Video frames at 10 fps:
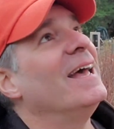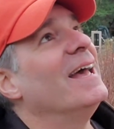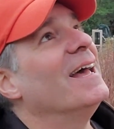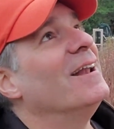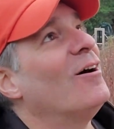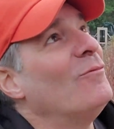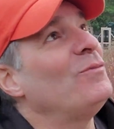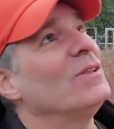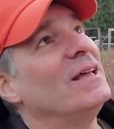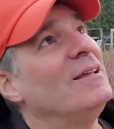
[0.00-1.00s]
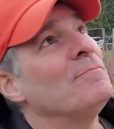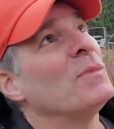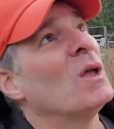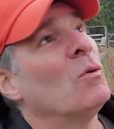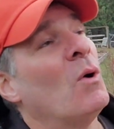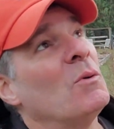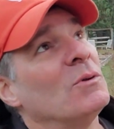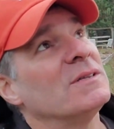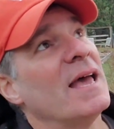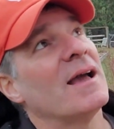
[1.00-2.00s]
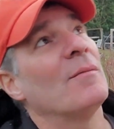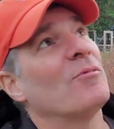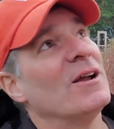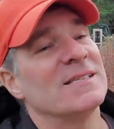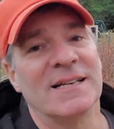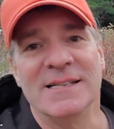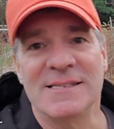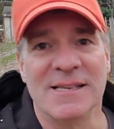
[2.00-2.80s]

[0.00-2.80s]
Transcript: And hopefully one will take up residence